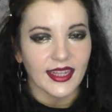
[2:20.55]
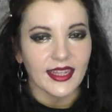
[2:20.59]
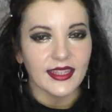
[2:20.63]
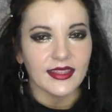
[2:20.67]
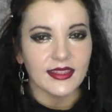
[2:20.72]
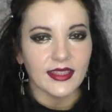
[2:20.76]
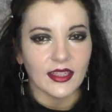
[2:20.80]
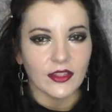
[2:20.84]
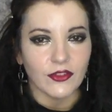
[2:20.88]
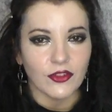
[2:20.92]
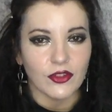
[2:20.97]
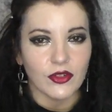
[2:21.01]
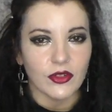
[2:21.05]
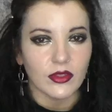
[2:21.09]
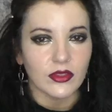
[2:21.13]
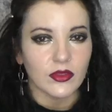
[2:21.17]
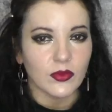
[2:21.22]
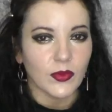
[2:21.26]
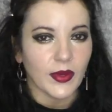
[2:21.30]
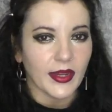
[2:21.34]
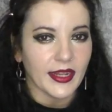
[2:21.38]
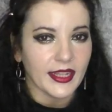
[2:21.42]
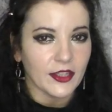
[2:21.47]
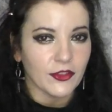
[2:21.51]

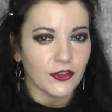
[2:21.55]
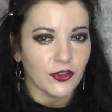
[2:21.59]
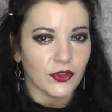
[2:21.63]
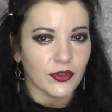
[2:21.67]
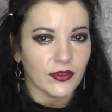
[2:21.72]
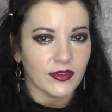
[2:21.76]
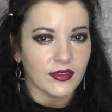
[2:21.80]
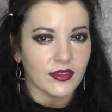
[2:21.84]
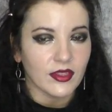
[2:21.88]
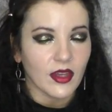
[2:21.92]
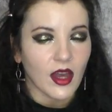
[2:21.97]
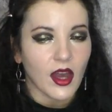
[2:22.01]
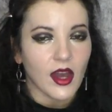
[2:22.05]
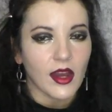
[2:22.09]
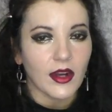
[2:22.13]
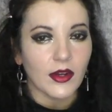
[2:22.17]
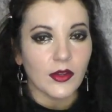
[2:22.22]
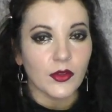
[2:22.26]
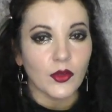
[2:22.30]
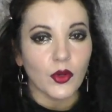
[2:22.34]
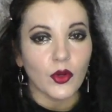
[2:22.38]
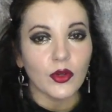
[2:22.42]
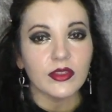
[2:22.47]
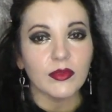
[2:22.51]
indigenous religions are
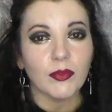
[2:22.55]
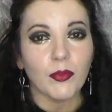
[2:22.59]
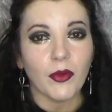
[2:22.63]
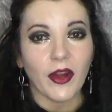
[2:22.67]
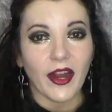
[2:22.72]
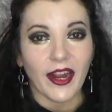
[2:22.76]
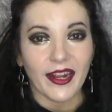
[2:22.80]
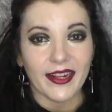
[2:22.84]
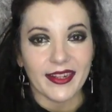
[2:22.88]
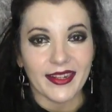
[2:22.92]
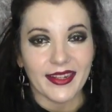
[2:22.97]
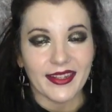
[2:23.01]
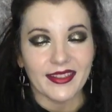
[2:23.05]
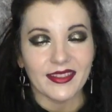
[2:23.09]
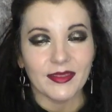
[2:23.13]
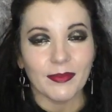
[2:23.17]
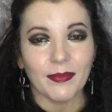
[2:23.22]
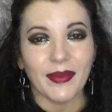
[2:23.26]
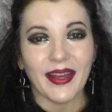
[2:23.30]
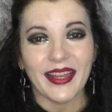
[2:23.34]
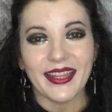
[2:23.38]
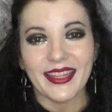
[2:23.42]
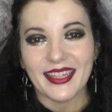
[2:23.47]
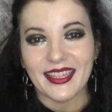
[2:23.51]
those practiced
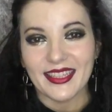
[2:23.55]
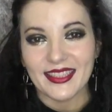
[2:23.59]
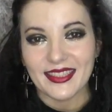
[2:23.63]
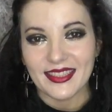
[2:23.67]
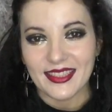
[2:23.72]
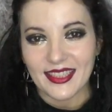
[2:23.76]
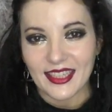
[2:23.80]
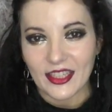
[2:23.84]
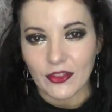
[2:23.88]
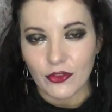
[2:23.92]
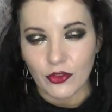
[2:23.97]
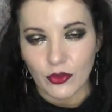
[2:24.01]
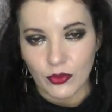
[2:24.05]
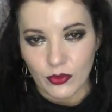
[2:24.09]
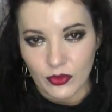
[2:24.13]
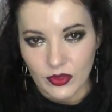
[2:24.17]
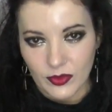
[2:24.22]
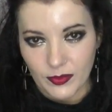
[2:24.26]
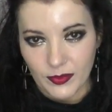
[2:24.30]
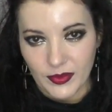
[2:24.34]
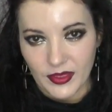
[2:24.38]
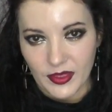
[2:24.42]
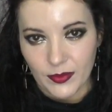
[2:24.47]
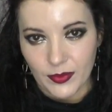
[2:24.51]
by indigenous
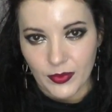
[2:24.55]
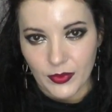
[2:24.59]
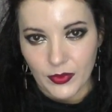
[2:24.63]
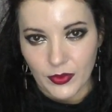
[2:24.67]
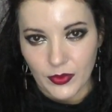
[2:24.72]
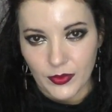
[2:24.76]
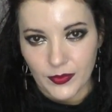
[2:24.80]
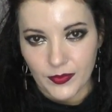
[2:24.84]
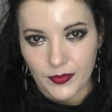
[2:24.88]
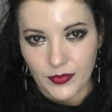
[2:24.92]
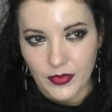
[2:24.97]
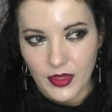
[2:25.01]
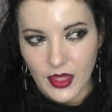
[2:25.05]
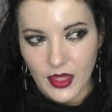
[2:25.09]
people.